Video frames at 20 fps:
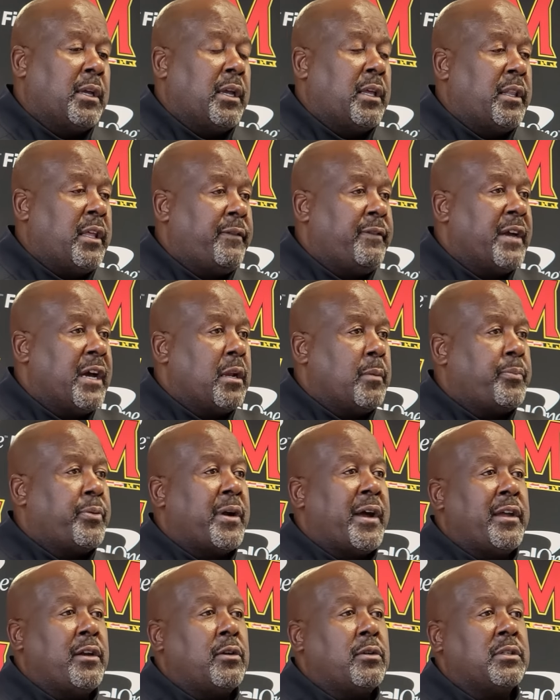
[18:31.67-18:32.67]
and they've got to
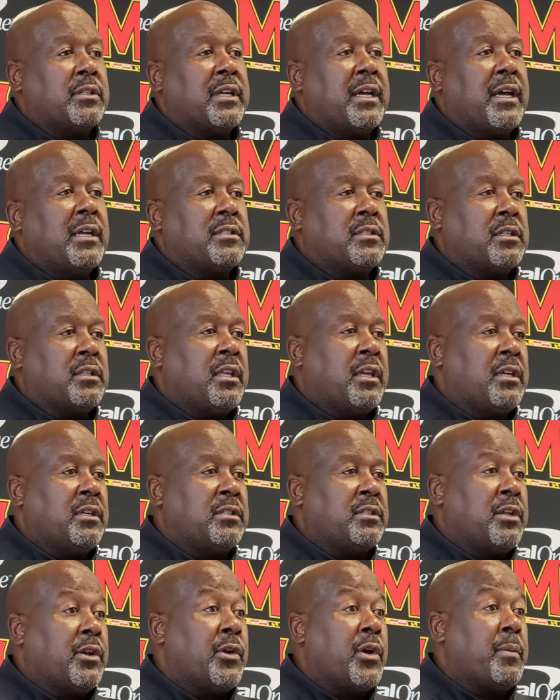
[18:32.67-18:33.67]
prioritize the
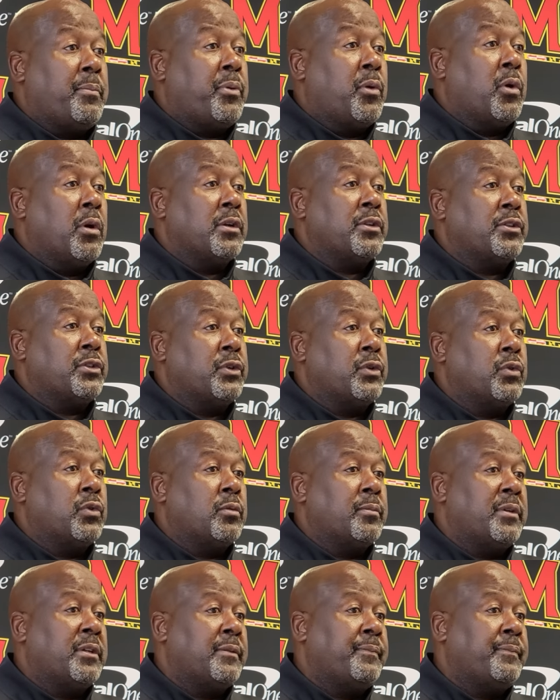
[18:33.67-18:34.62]
things that are important to them.